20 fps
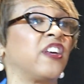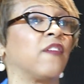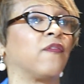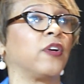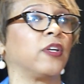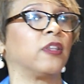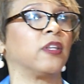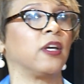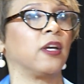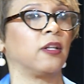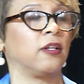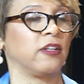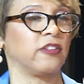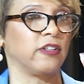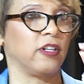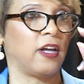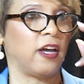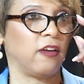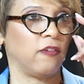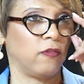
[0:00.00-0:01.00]
everything in
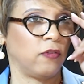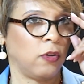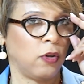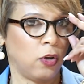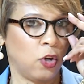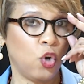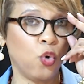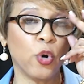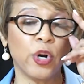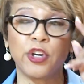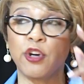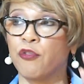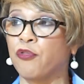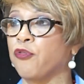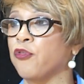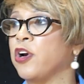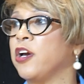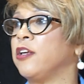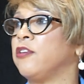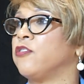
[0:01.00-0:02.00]
this life. Who are your
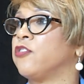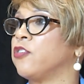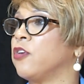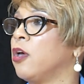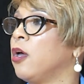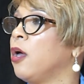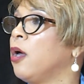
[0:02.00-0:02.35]
friends?